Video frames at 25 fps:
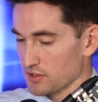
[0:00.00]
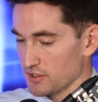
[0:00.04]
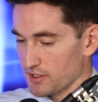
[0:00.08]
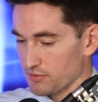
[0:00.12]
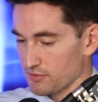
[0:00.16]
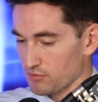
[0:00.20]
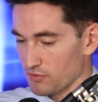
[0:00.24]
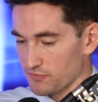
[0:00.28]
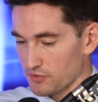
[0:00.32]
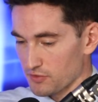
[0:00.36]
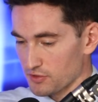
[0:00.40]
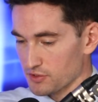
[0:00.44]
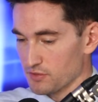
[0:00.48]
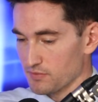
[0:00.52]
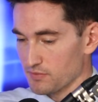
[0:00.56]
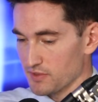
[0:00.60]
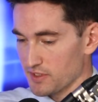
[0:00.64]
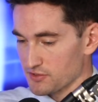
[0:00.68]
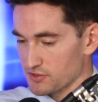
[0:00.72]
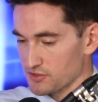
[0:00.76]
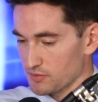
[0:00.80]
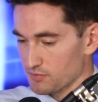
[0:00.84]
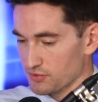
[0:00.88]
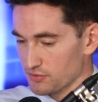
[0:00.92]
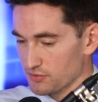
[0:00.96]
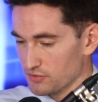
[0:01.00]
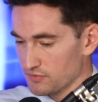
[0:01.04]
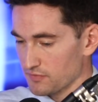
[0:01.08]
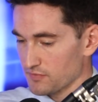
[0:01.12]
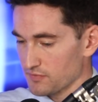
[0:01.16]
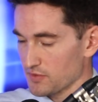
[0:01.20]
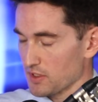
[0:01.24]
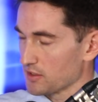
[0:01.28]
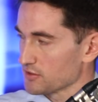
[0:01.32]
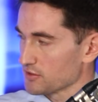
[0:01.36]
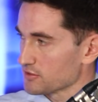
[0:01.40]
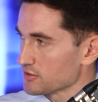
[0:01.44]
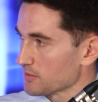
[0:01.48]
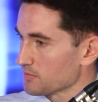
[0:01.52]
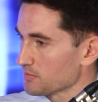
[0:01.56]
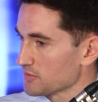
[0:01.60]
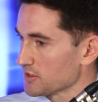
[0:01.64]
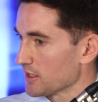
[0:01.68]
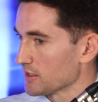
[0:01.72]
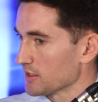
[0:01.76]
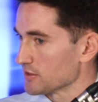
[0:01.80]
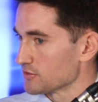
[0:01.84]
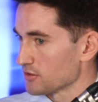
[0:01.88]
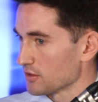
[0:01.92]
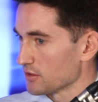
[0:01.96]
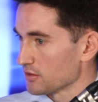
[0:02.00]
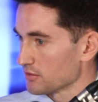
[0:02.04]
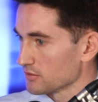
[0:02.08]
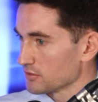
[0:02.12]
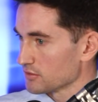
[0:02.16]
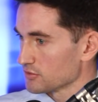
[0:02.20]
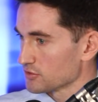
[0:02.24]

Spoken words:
And they refer to it as a proof of concept dead zone.